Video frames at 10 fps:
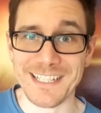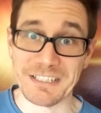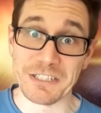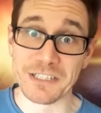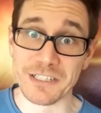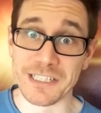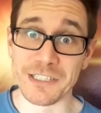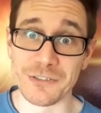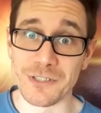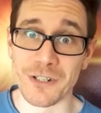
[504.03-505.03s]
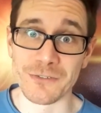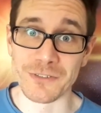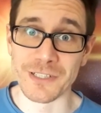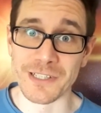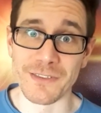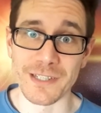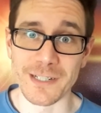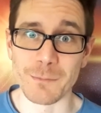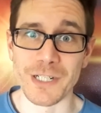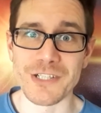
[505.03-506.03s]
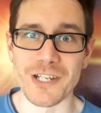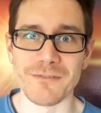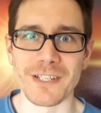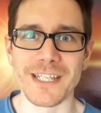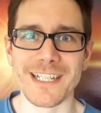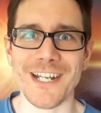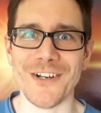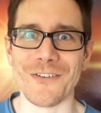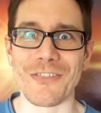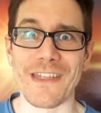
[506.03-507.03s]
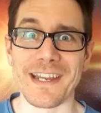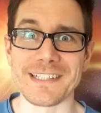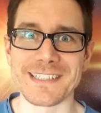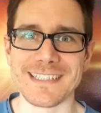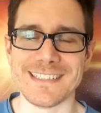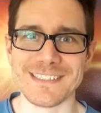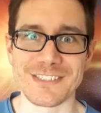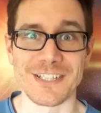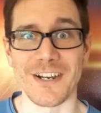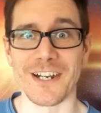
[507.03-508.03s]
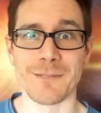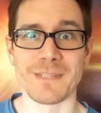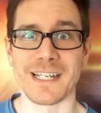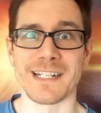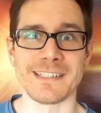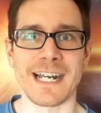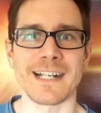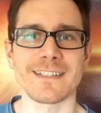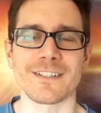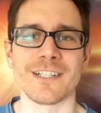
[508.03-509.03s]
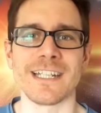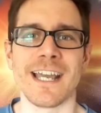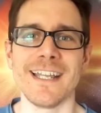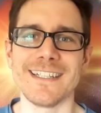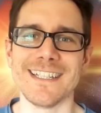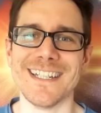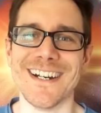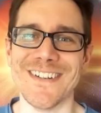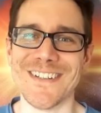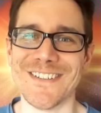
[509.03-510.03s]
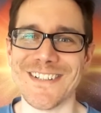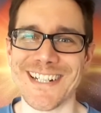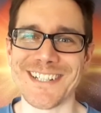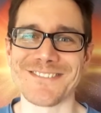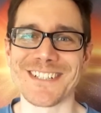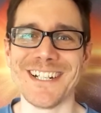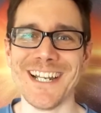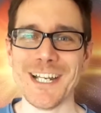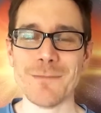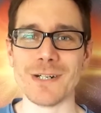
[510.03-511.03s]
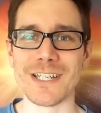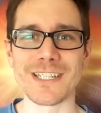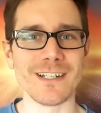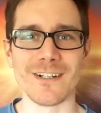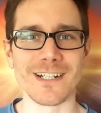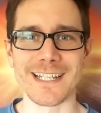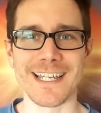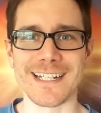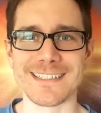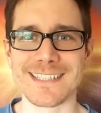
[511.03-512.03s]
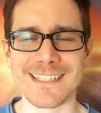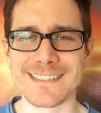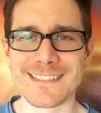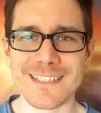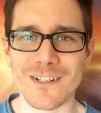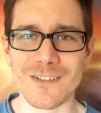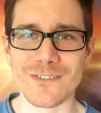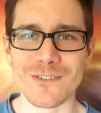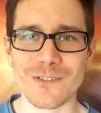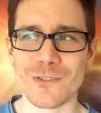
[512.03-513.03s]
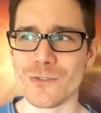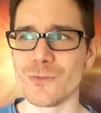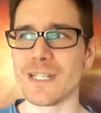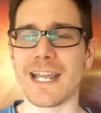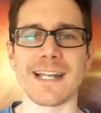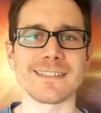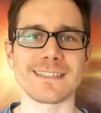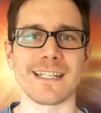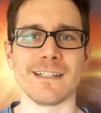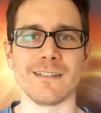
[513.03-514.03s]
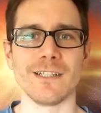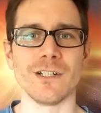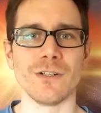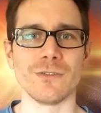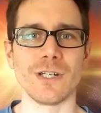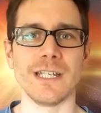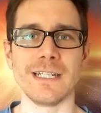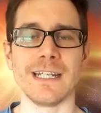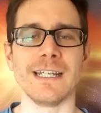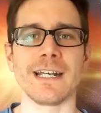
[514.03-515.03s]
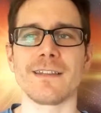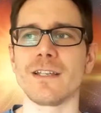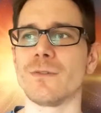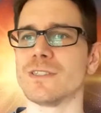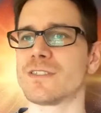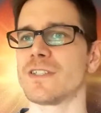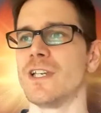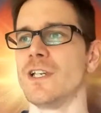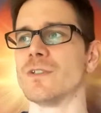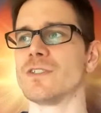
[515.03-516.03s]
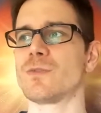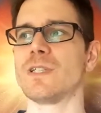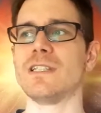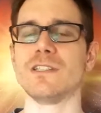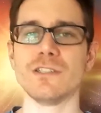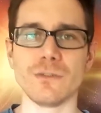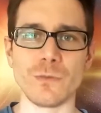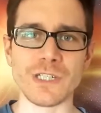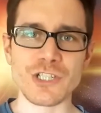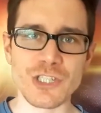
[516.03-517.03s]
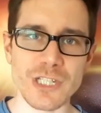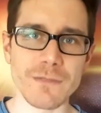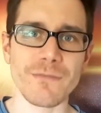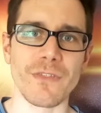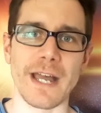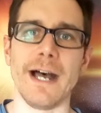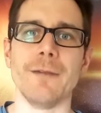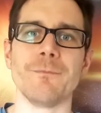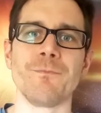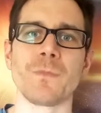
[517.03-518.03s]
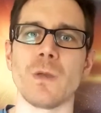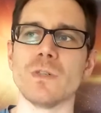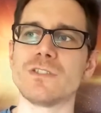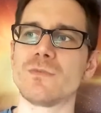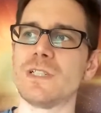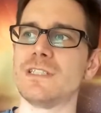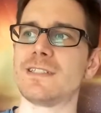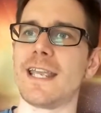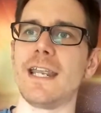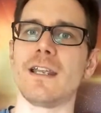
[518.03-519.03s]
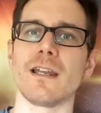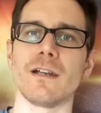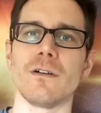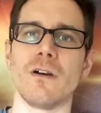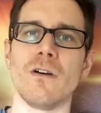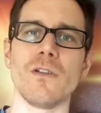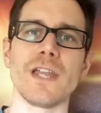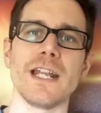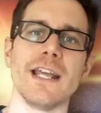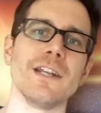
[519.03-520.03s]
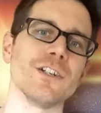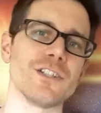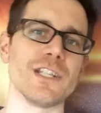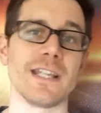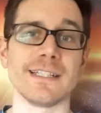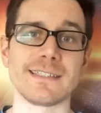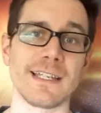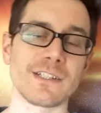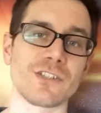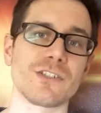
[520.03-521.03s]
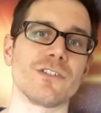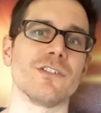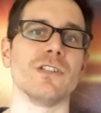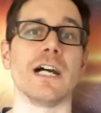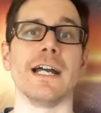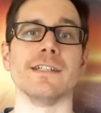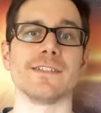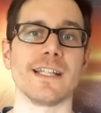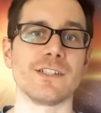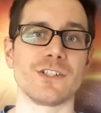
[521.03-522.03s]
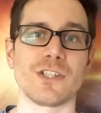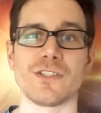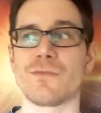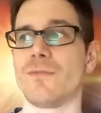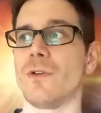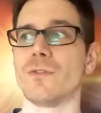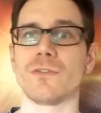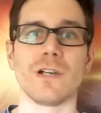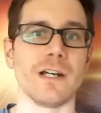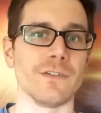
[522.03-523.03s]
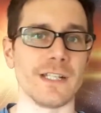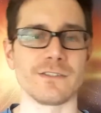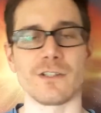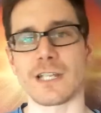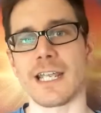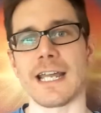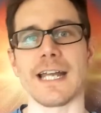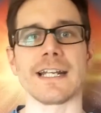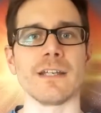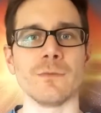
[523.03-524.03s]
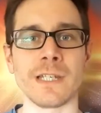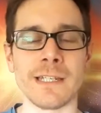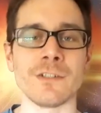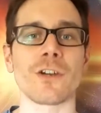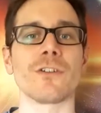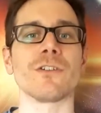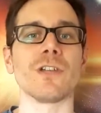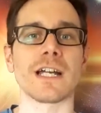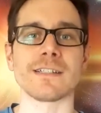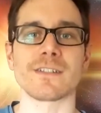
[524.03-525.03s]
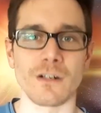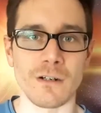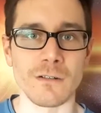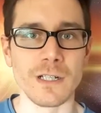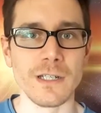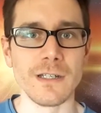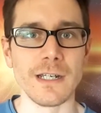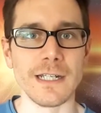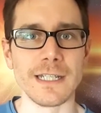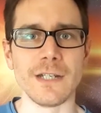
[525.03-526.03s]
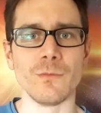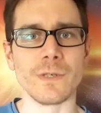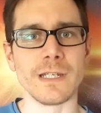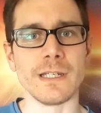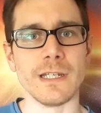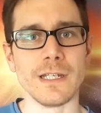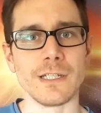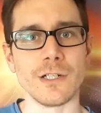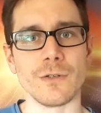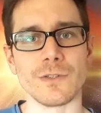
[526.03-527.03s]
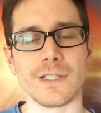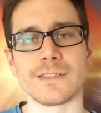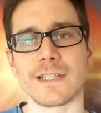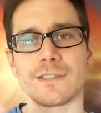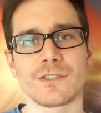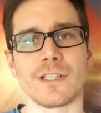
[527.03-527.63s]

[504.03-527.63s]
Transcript: Clearly you don't really think much of it, thanks, because sorry, I'm not a doctor yet, or whatever. But again, it's who are we asking, and I think once we shift that, once we take all that energy that's externalized, that's just floating around, that's all chaotic, and we internalize it all, and then we, it's like